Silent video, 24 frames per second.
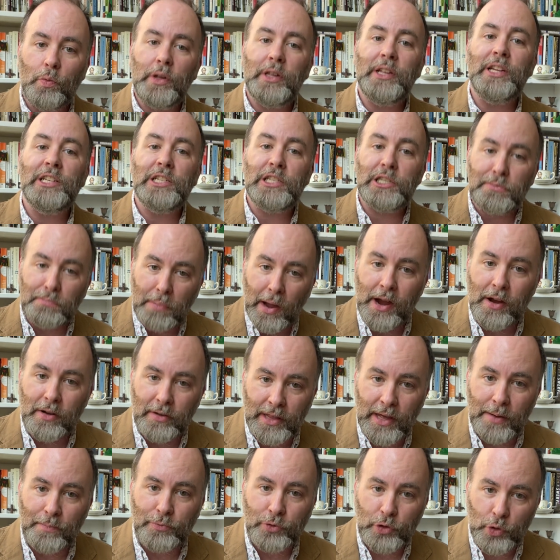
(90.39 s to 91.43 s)
will inspire
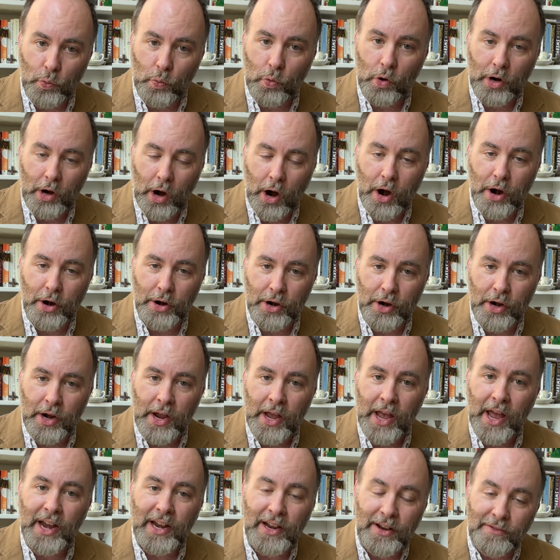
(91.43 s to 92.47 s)
them to work harder
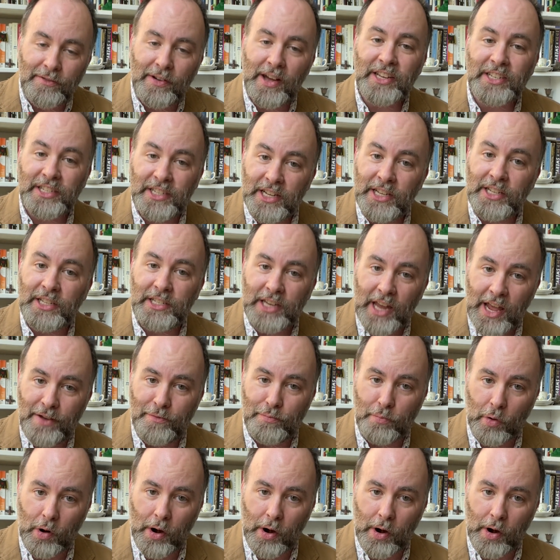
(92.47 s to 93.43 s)
and invest and save